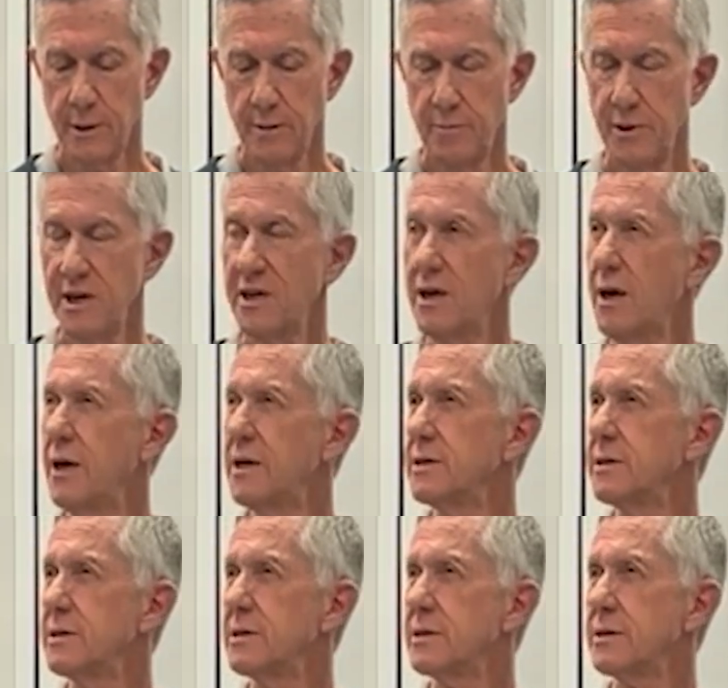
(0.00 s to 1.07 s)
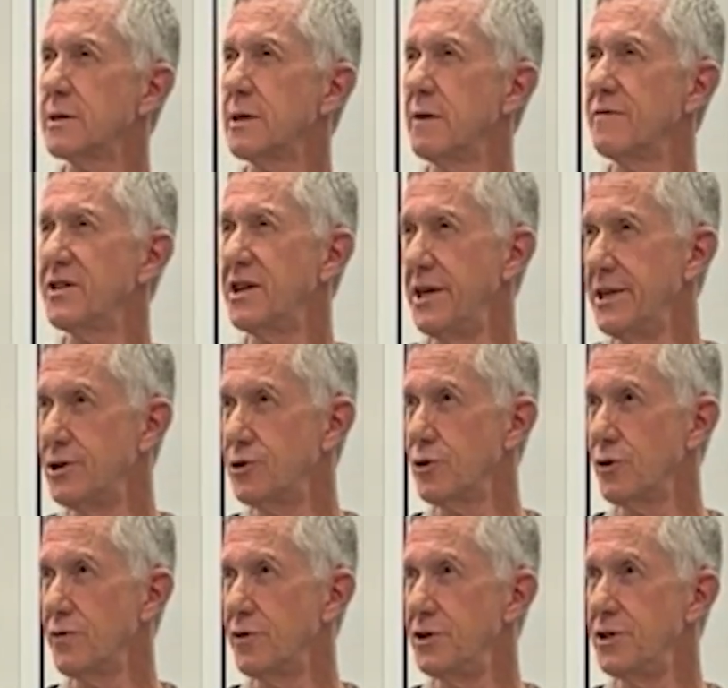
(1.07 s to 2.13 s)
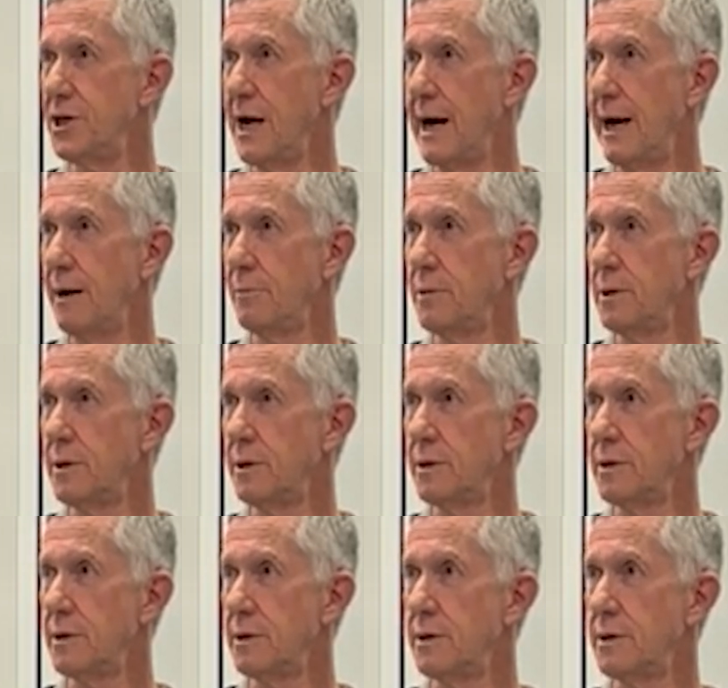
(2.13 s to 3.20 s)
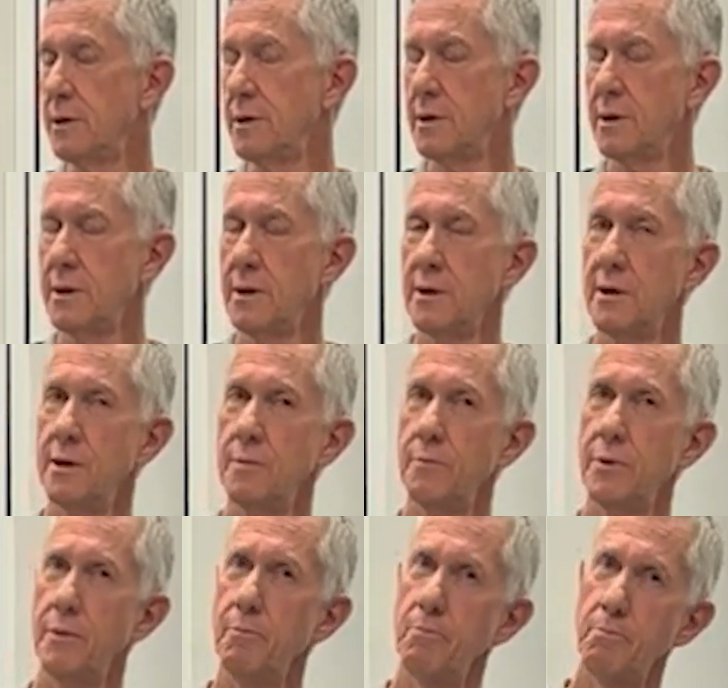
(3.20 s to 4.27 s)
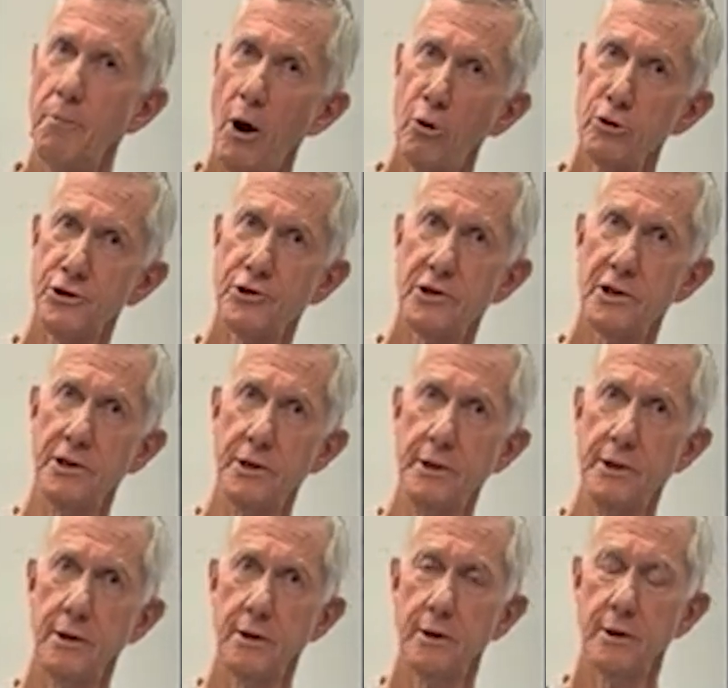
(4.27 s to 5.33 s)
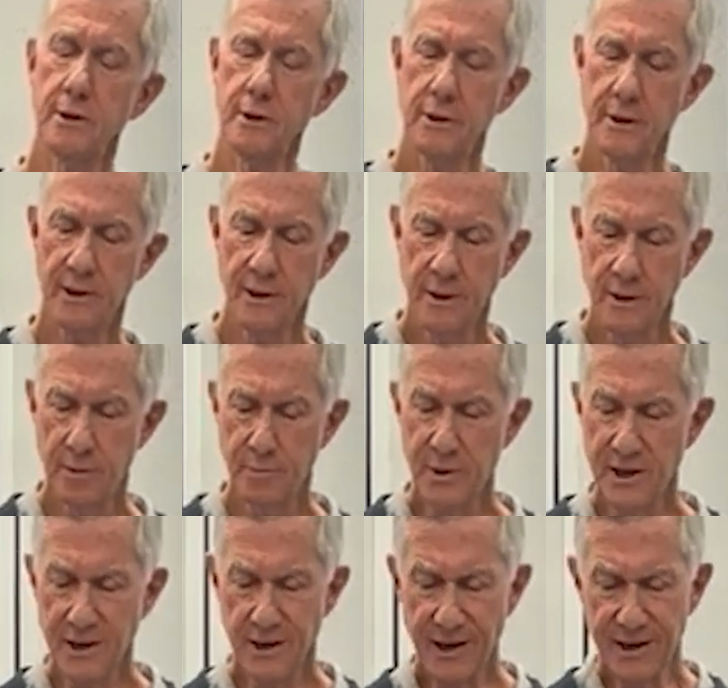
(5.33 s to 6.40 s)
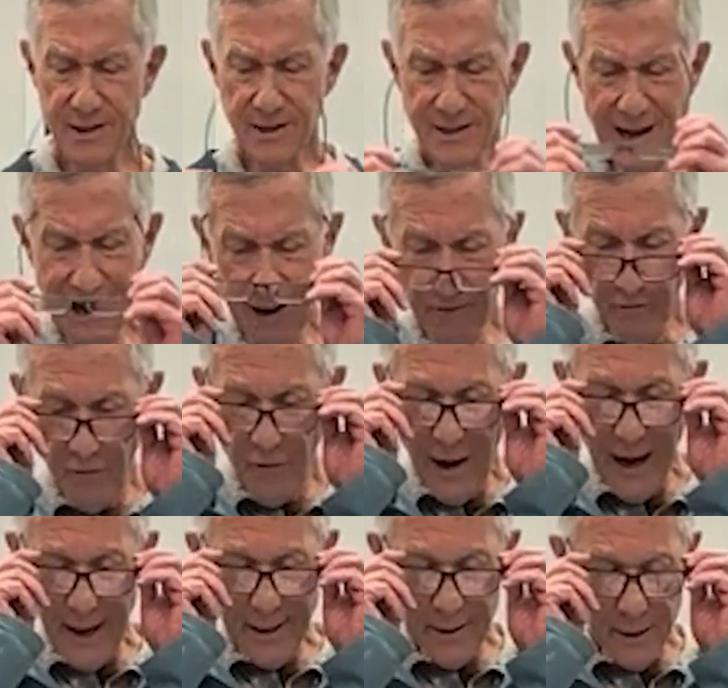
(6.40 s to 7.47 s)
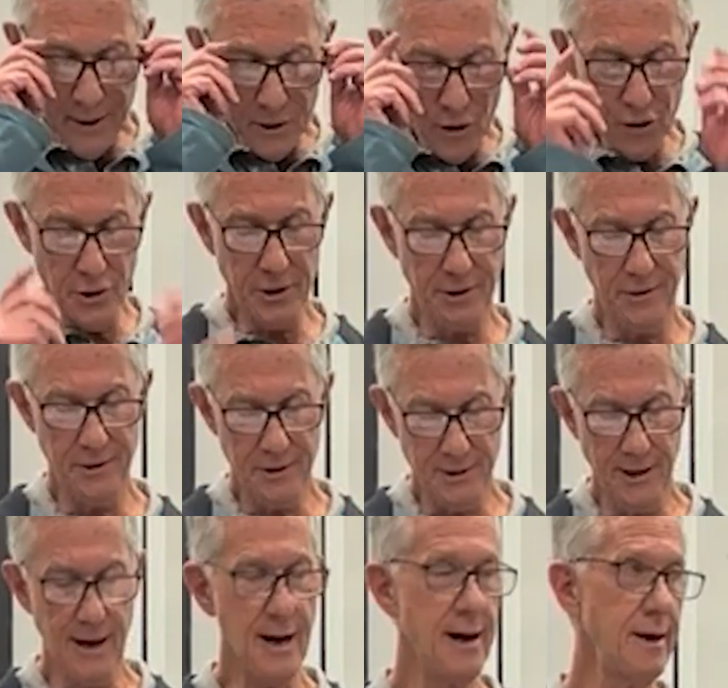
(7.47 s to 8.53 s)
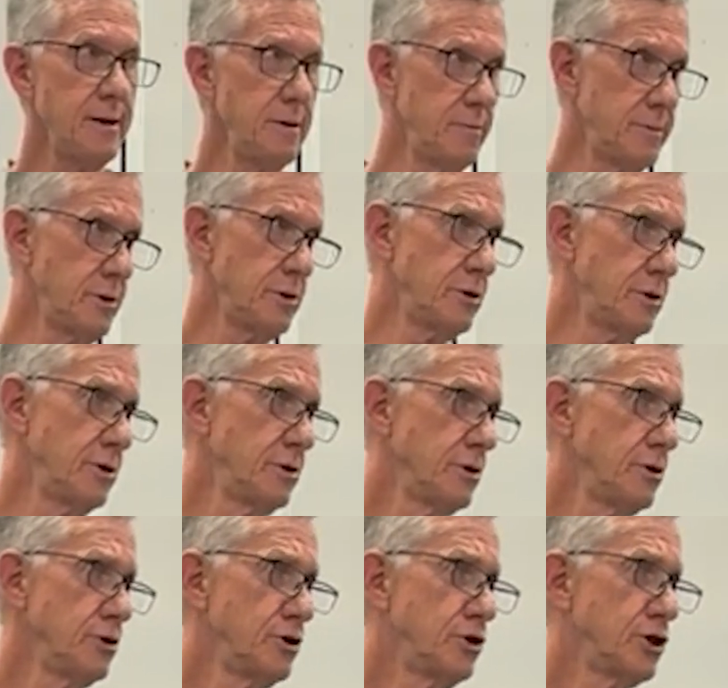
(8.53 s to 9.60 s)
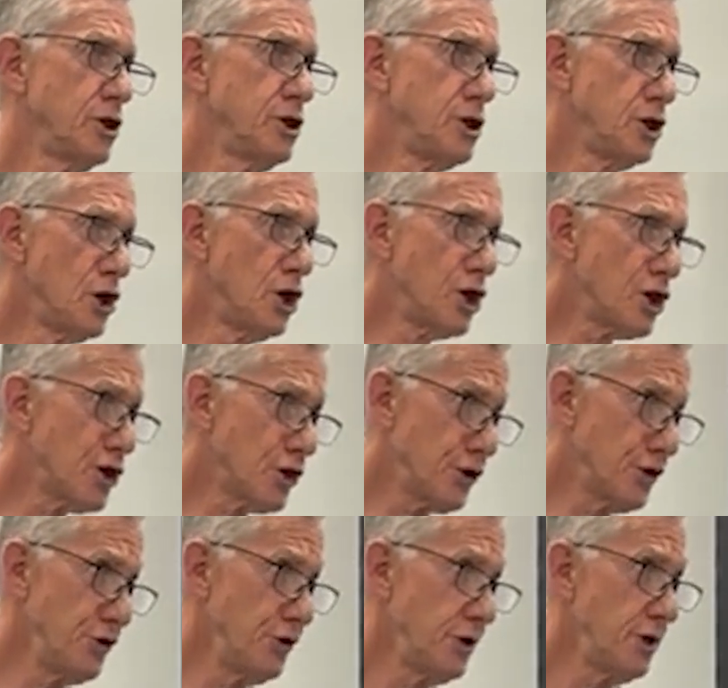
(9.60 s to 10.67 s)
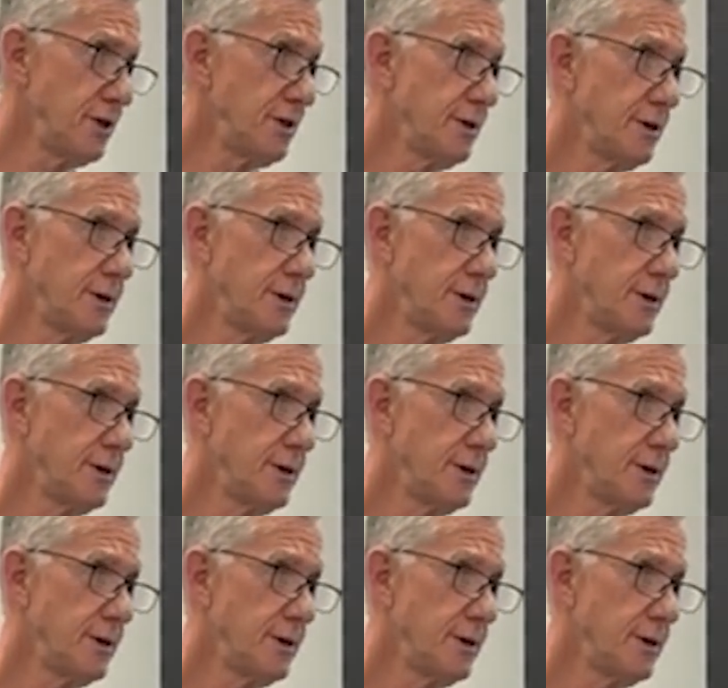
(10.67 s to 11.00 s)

because of the nature of the job, but mostly because I finally took the time to learn